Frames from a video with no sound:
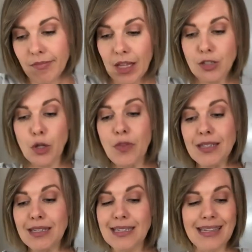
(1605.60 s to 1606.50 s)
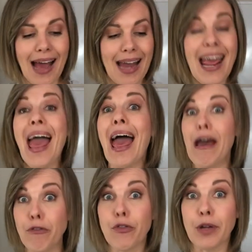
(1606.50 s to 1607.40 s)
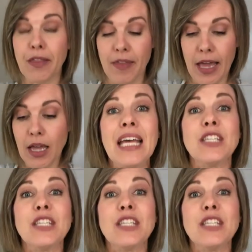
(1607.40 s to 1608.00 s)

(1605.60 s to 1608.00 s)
so this is not everything.